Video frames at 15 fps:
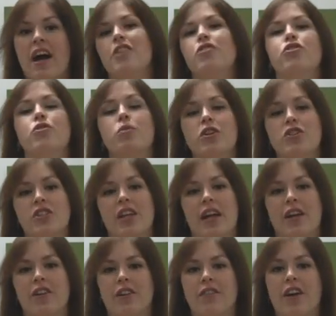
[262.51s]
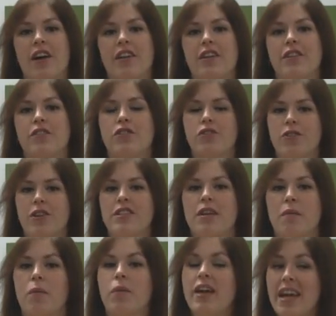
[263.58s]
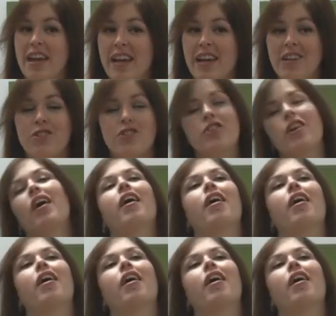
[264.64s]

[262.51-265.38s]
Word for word: I do wish that I could have gotten it in the thirty H,